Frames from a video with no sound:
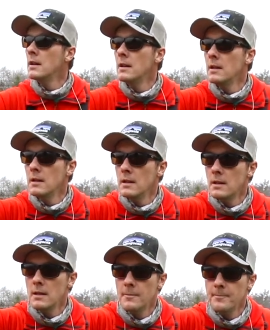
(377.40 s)

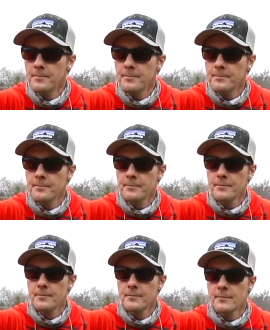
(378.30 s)

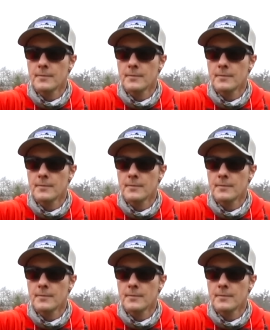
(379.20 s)
(no one is talking)